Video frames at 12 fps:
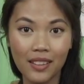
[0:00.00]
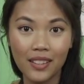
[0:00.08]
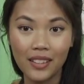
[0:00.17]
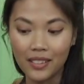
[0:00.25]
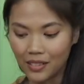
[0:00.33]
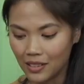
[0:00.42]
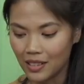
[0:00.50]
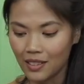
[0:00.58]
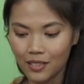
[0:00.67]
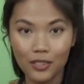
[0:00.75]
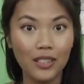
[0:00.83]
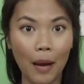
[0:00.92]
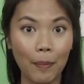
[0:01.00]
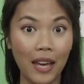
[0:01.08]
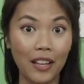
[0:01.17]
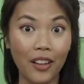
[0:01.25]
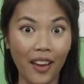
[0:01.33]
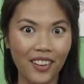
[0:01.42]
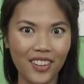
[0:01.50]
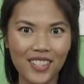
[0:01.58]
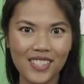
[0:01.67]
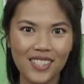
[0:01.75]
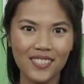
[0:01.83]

the cupcake liners.